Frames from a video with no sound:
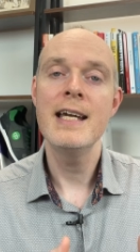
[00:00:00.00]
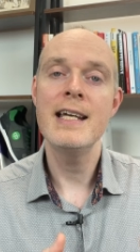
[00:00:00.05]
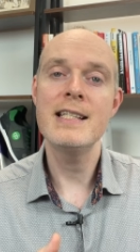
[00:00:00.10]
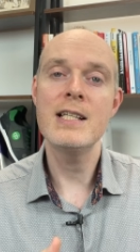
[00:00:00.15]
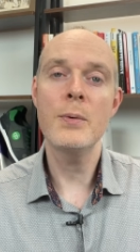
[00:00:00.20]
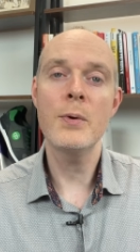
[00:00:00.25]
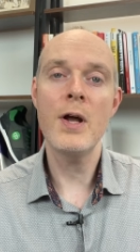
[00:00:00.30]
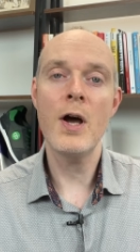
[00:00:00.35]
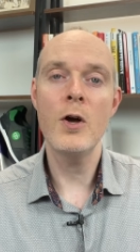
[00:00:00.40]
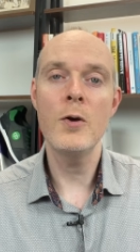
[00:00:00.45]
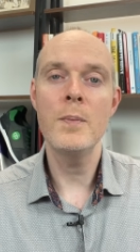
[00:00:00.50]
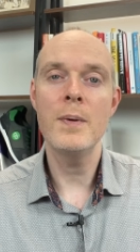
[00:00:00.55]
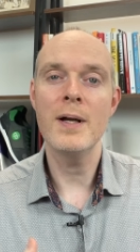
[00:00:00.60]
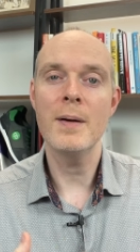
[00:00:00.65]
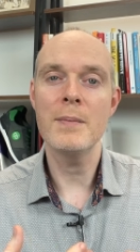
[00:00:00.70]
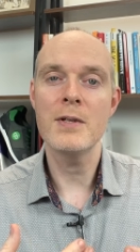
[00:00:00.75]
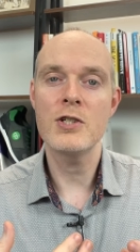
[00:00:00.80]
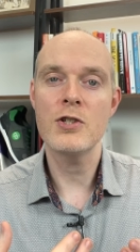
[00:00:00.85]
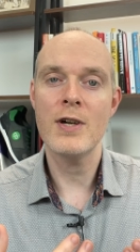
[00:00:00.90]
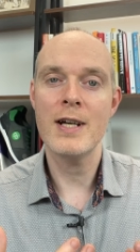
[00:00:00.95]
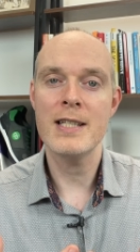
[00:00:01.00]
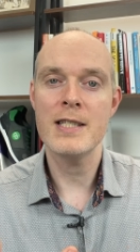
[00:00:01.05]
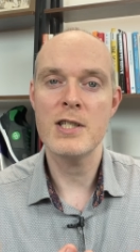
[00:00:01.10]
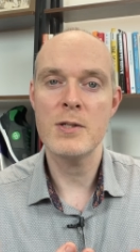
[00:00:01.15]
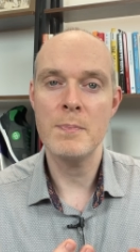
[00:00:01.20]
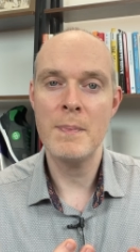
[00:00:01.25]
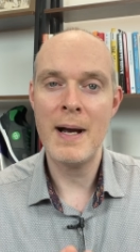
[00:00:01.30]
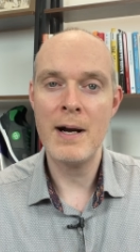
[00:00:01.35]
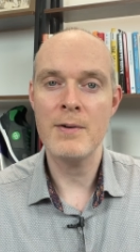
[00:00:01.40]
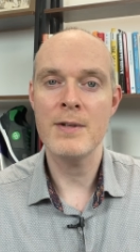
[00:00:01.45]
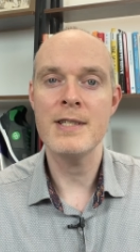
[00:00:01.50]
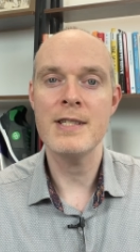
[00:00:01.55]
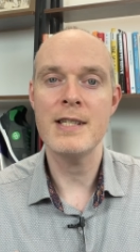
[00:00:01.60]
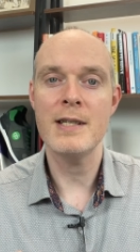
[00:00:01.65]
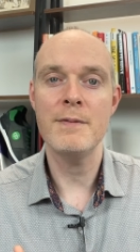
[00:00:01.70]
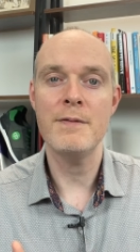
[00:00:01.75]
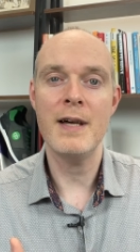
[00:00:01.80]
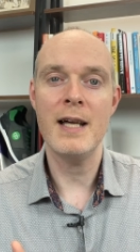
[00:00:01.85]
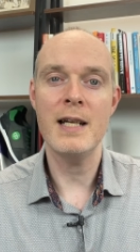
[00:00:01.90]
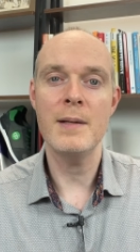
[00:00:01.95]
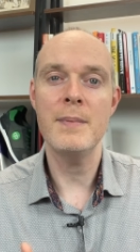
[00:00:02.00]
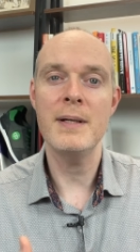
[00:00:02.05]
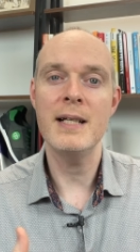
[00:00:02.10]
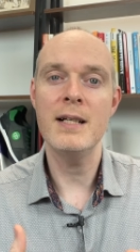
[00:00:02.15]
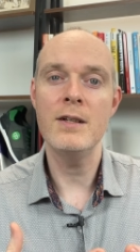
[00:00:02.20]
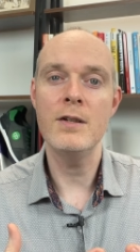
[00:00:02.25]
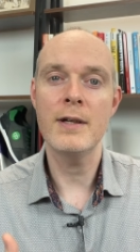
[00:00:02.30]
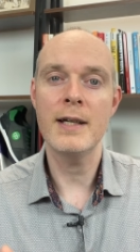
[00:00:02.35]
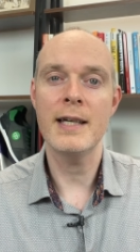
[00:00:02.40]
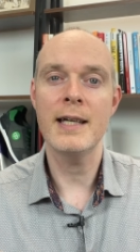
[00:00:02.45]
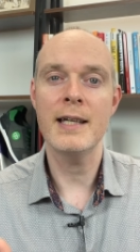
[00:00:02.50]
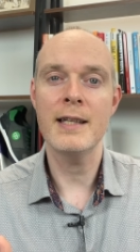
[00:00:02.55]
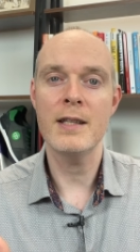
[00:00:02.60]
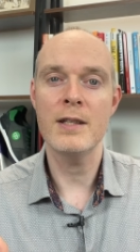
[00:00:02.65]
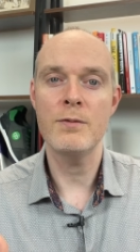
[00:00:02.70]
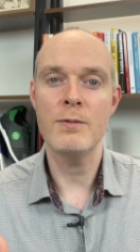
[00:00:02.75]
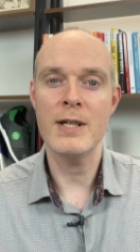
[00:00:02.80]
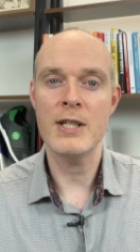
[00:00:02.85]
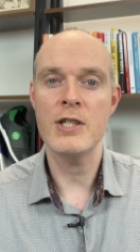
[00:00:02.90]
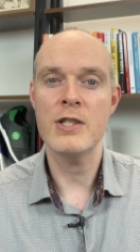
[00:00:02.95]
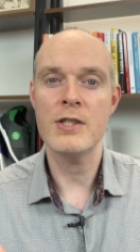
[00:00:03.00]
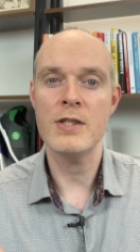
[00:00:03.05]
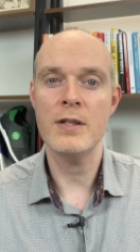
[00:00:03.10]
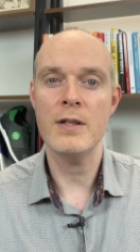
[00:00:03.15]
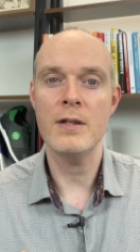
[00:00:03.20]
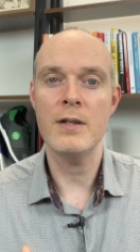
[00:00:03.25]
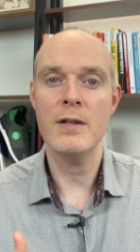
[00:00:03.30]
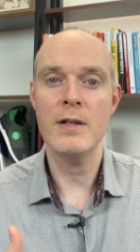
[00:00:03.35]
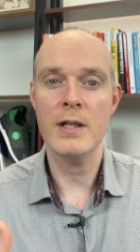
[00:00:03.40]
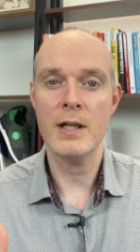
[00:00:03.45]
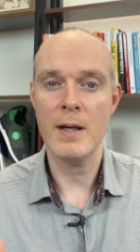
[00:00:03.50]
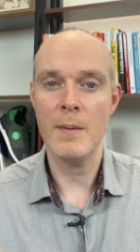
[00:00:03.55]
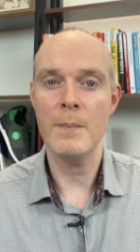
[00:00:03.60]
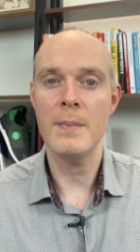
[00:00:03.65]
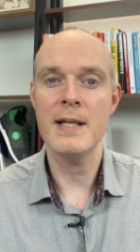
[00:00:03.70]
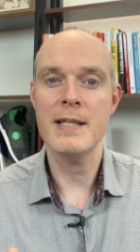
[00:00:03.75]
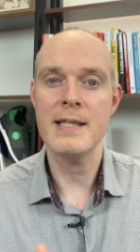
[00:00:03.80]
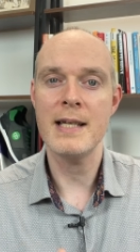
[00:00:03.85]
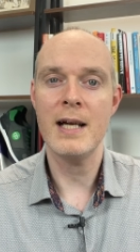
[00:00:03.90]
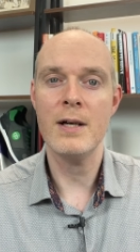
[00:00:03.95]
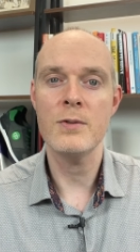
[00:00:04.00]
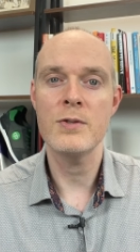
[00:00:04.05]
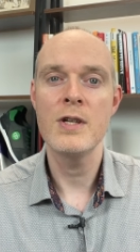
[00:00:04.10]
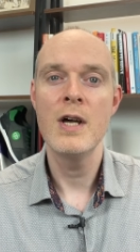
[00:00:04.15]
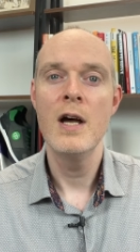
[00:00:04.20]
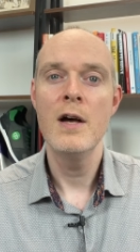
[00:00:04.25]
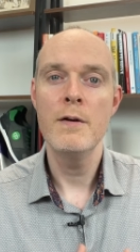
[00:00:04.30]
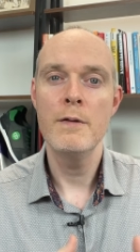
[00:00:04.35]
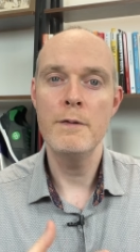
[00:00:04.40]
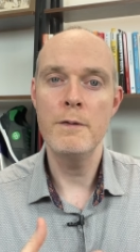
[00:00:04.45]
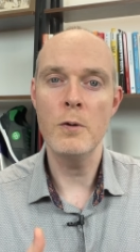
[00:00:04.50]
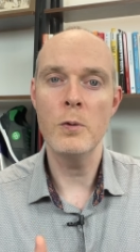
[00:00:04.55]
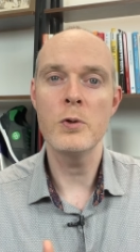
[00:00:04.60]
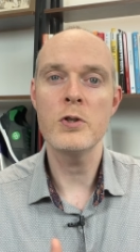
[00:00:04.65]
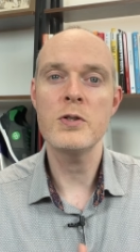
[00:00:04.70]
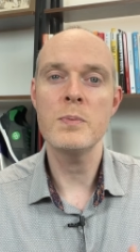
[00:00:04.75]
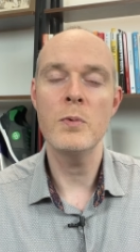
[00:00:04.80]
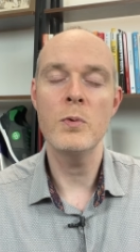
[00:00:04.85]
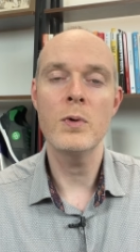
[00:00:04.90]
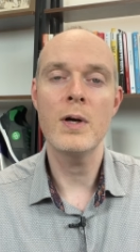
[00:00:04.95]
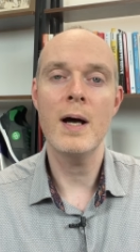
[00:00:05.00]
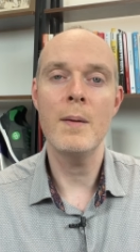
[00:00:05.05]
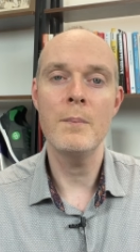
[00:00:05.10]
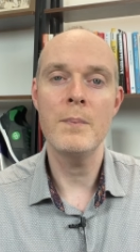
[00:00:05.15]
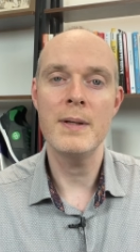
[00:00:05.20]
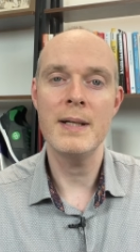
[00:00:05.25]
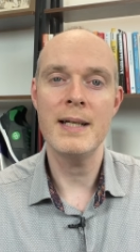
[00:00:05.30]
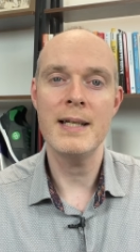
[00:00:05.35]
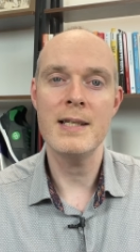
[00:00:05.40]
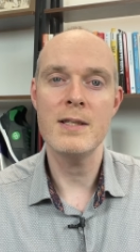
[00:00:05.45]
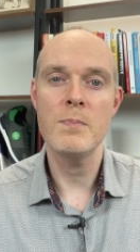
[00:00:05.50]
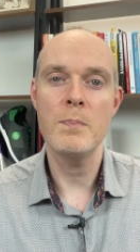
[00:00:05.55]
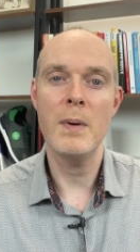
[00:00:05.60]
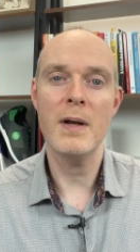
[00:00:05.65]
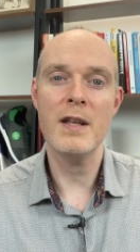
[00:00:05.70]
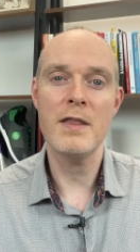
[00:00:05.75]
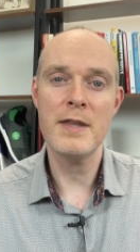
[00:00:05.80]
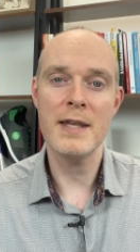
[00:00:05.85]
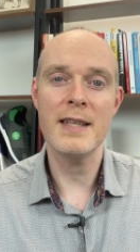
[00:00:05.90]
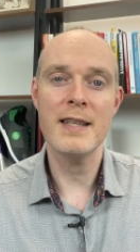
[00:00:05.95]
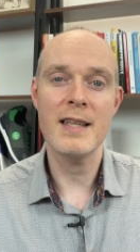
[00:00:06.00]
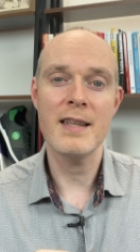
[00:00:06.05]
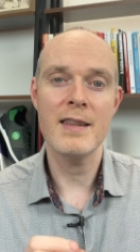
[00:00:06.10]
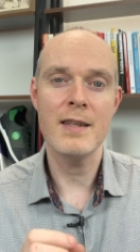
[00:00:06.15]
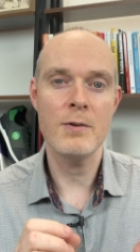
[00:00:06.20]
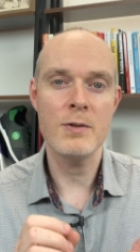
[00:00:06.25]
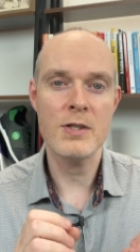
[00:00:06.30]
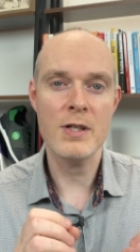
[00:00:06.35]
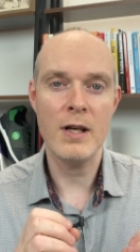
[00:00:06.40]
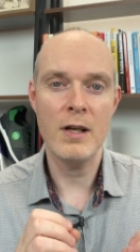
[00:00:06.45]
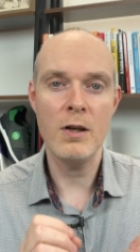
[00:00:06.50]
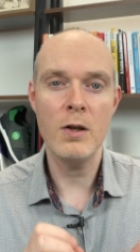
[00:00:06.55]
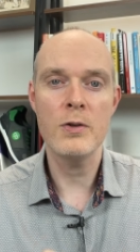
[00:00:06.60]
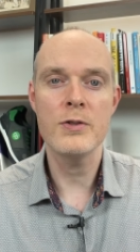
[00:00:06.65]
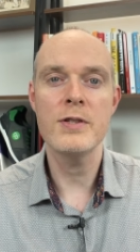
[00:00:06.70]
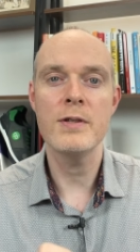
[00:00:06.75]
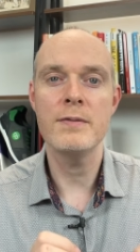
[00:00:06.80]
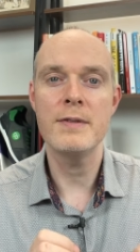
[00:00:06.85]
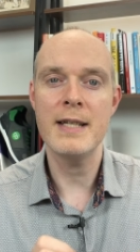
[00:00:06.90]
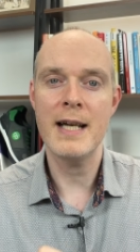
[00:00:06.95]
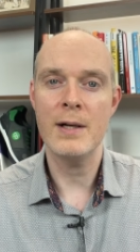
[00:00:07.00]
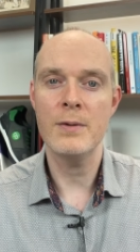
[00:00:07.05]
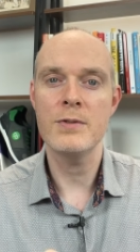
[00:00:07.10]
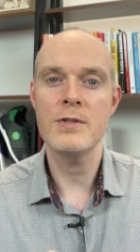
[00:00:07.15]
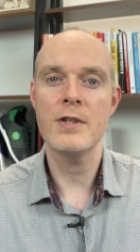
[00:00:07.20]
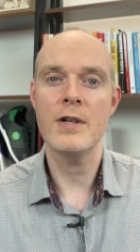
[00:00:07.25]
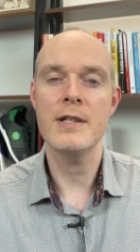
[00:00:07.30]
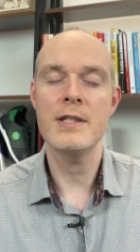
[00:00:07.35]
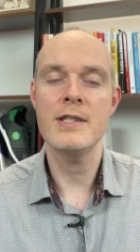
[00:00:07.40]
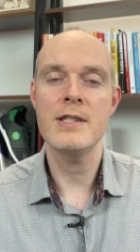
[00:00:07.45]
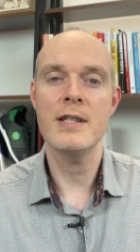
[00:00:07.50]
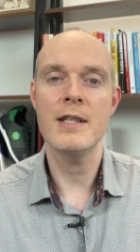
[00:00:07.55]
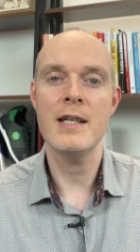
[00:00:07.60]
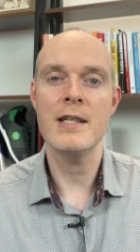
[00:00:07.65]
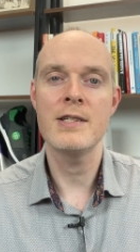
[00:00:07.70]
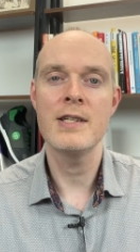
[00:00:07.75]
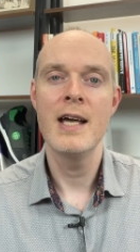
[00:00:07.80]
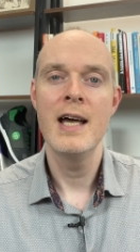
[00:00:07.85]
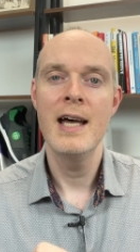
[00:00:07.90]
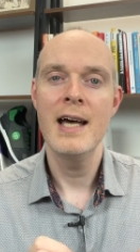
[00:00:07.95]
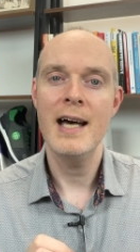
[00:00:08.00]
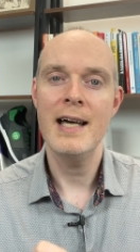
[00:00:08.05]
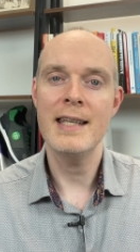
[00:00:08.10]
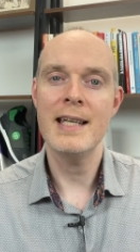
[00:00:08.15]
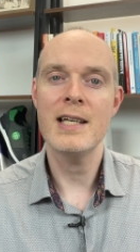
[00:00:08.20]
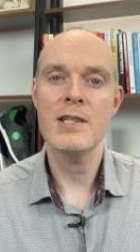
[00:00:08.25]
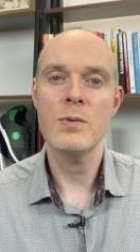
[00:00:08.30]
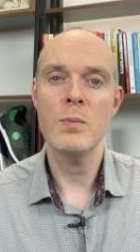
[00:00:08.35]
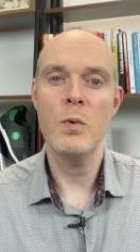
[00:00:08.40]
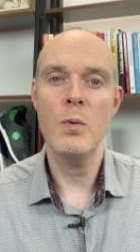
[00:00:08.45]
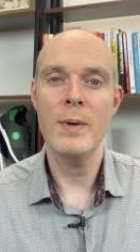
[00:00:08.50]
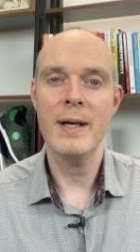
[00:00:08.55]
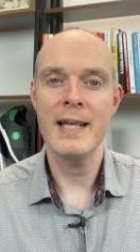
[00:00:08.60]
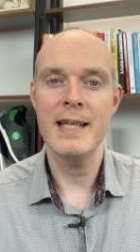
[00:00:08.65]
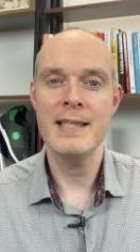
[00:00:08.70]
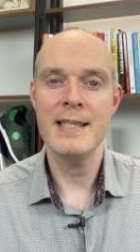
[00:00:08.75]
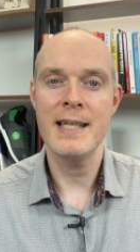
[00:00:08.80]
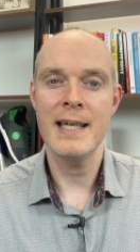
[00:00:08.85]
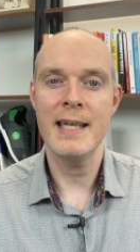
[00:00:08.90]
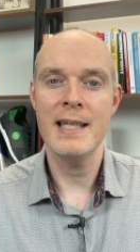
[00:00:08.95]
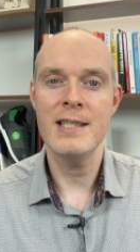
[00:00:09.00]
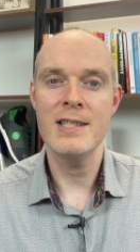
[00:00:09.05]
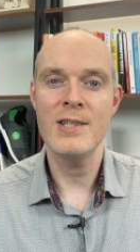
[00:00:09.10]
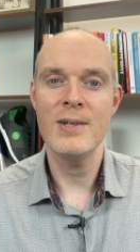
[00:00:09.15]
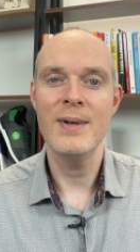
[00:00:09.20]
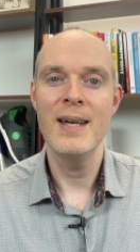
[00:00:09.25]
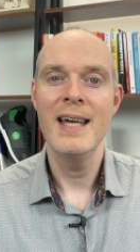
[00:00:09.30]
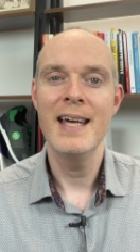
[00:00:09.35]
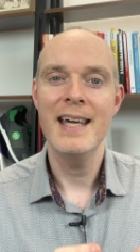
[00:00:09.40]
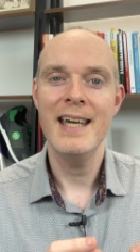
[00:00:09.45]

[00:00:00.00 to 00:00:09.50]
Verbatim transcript: is they want to open up the transparency for anybody looking at the register at Companies House for small companies. But I think there is a lot of downsides to this, and that's what we're going to dig into